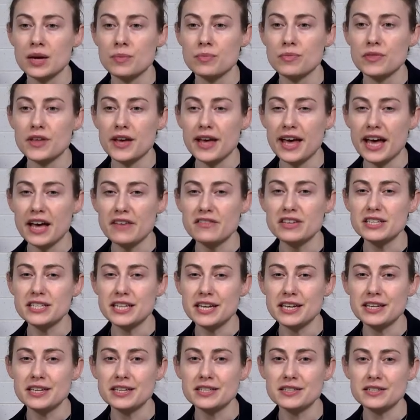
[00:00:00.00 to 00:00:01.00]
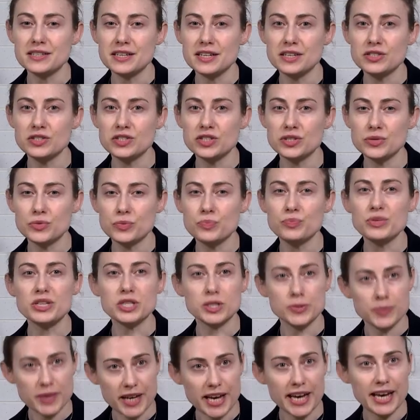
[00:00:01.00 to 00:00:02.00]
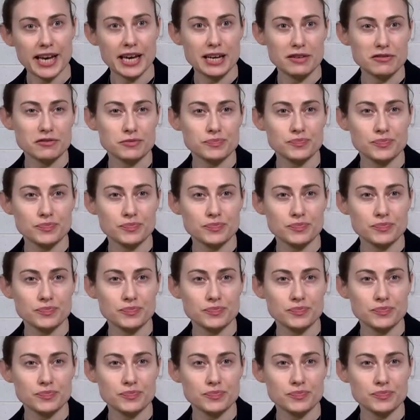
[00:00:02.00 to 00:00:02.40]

they have a tendency to misbehave.